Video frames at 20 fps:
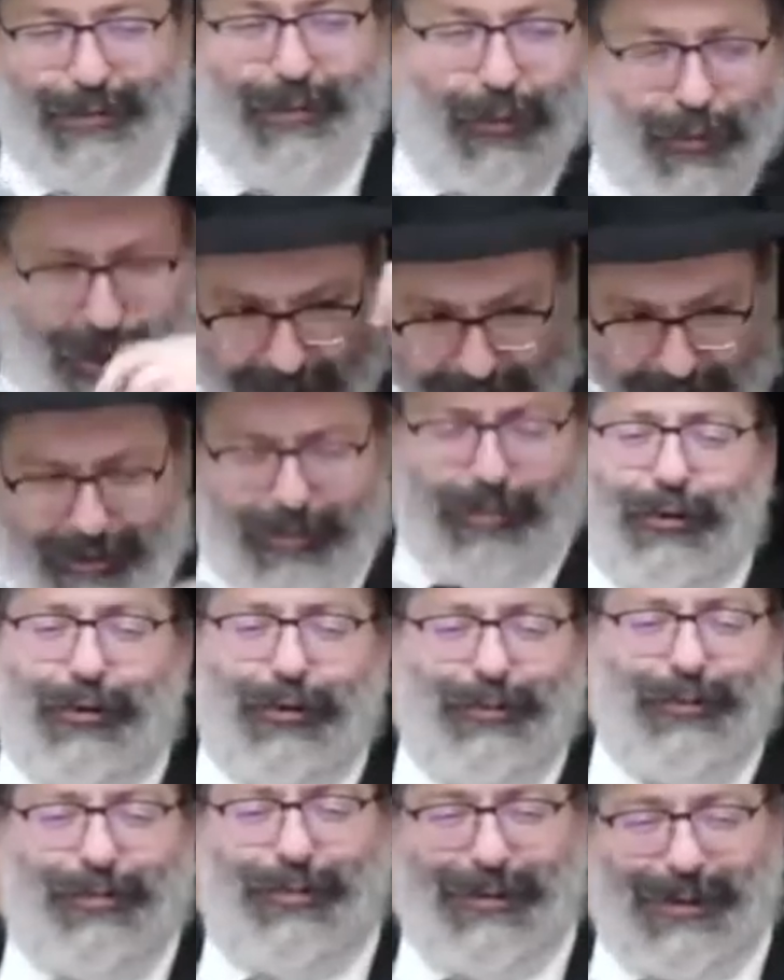the real
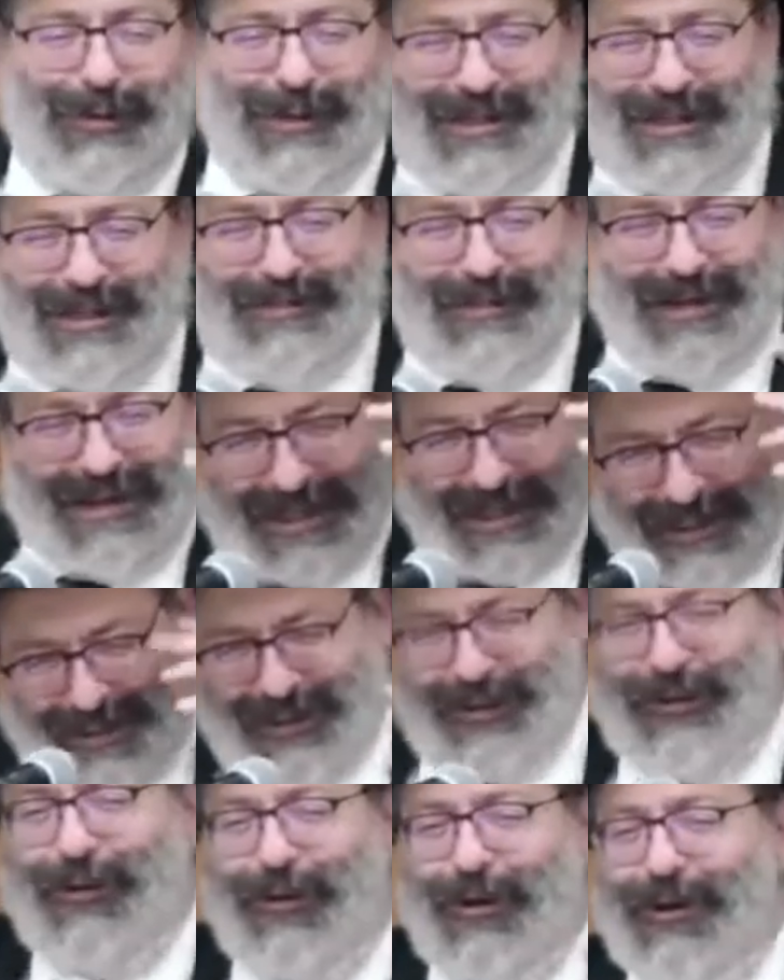Buddhism in its
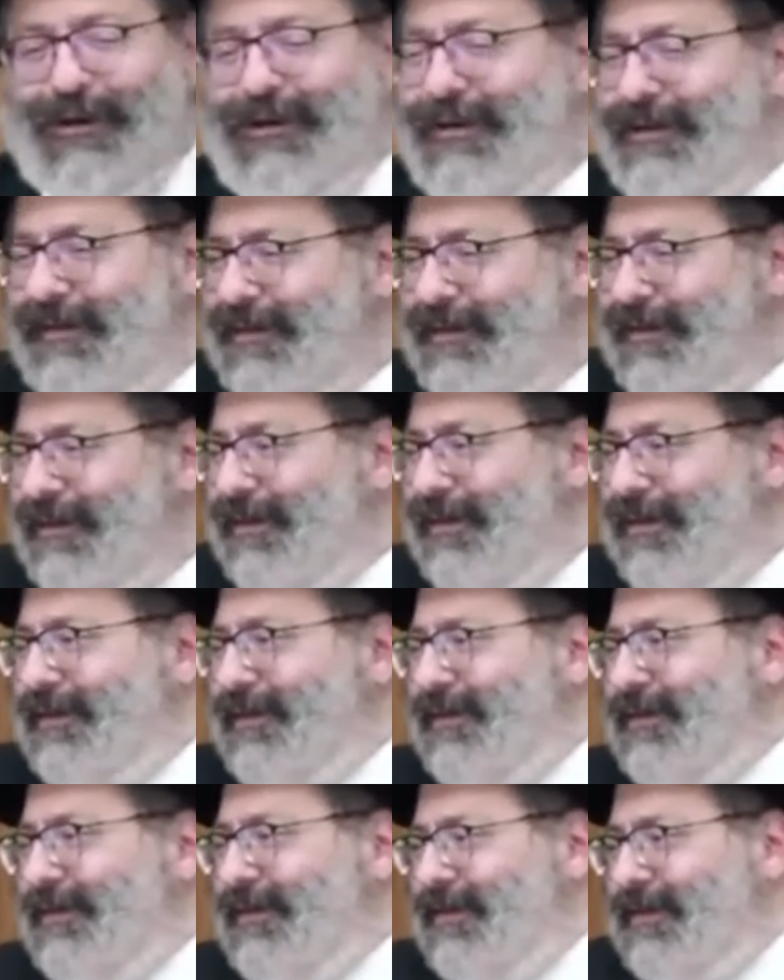core.
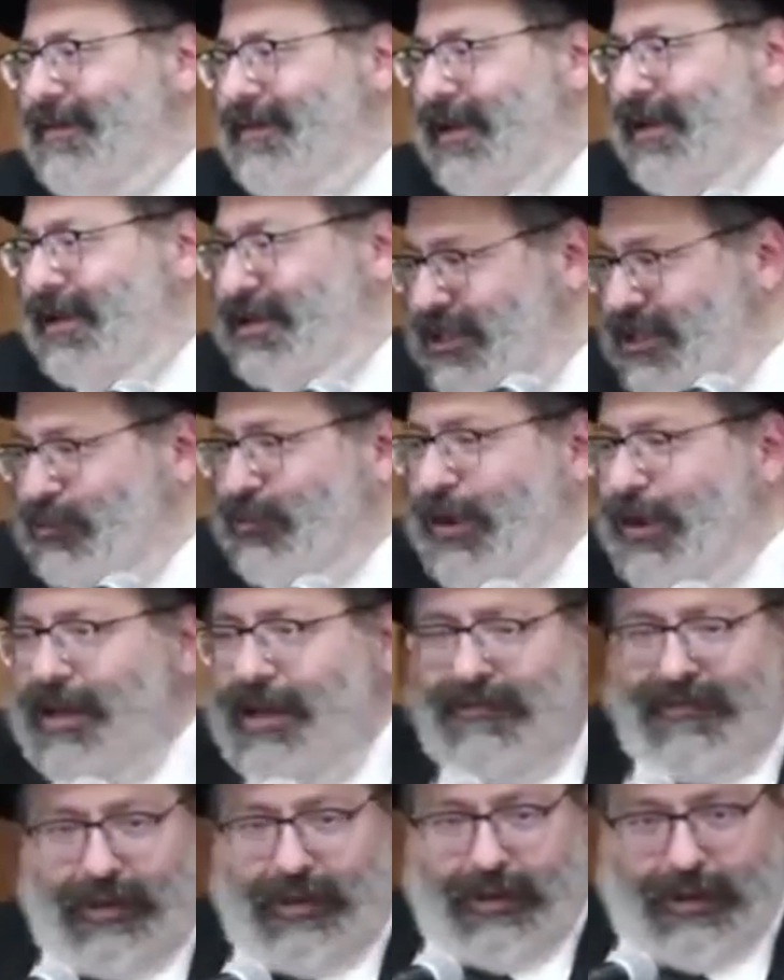And she's waiting
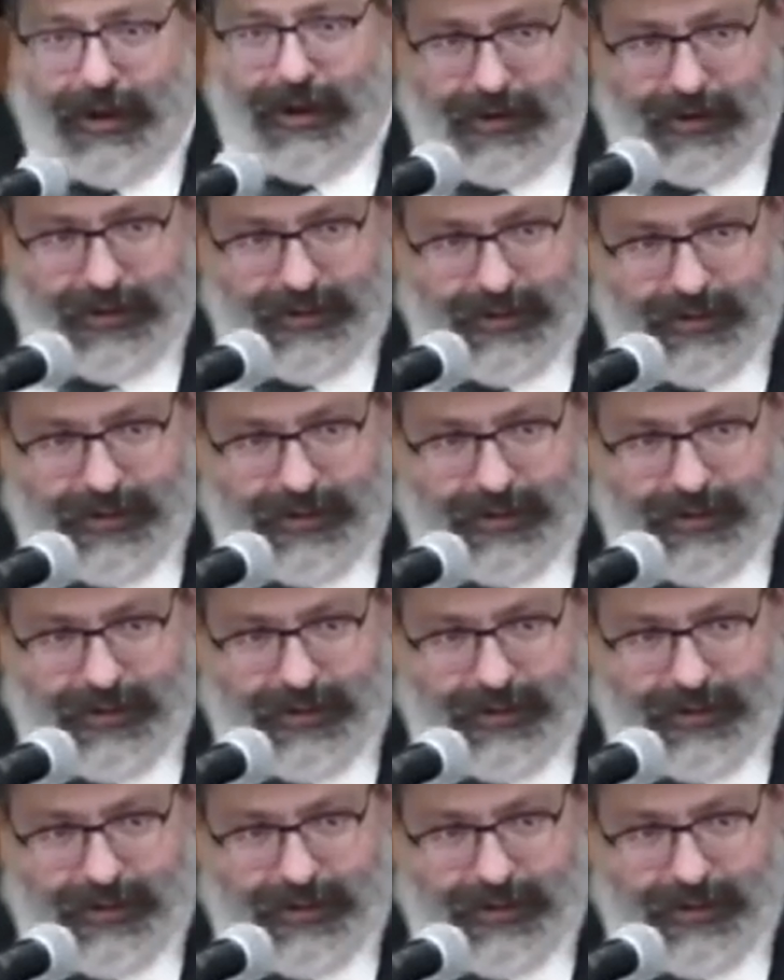for the tikkun.